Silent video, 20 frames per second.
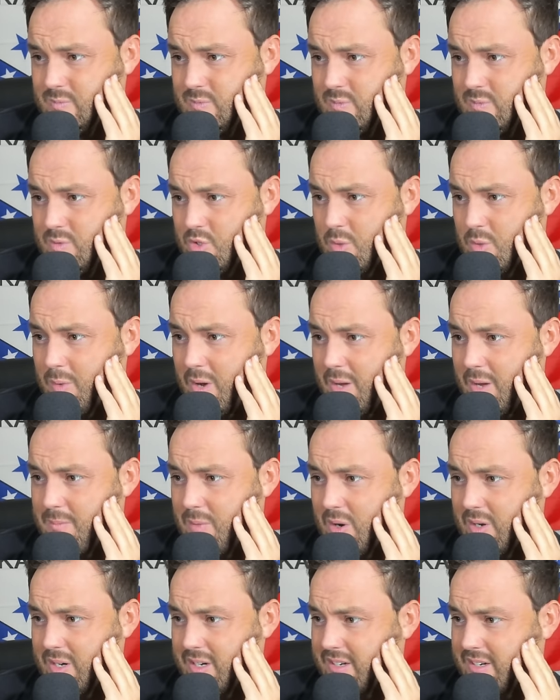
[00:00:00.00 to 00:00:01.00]
Tramon
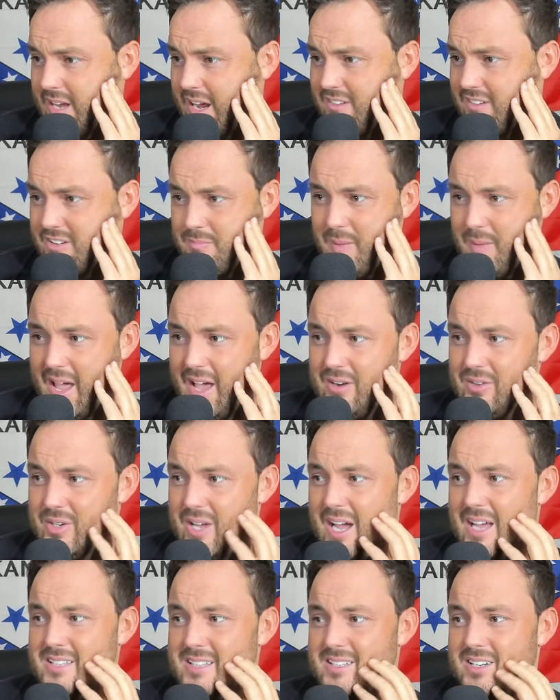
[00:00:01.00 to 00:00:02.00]
Mark and Caleb Battle,
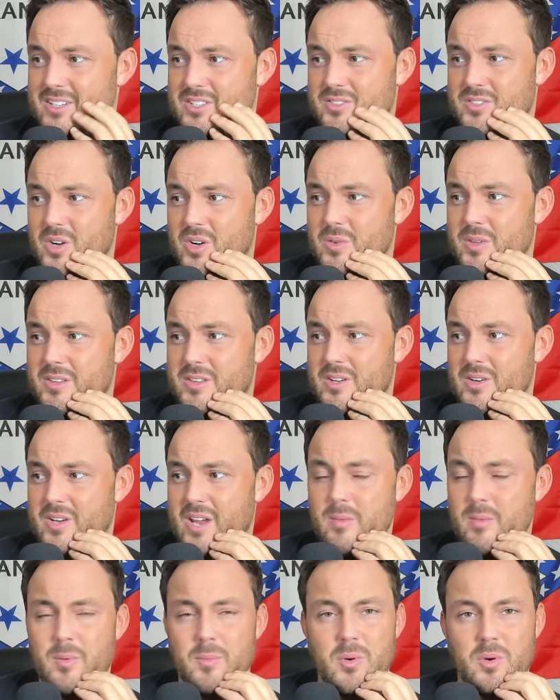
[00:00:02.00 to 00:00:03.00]
guys that shown that they're
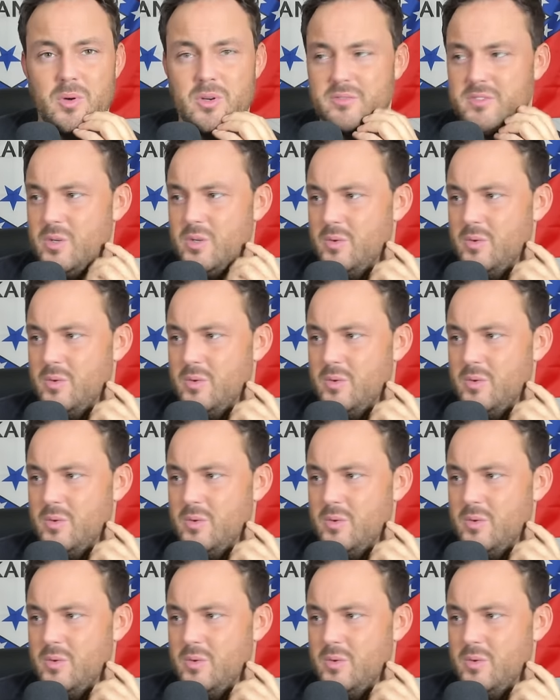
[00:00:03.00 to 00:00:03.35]
capable of doing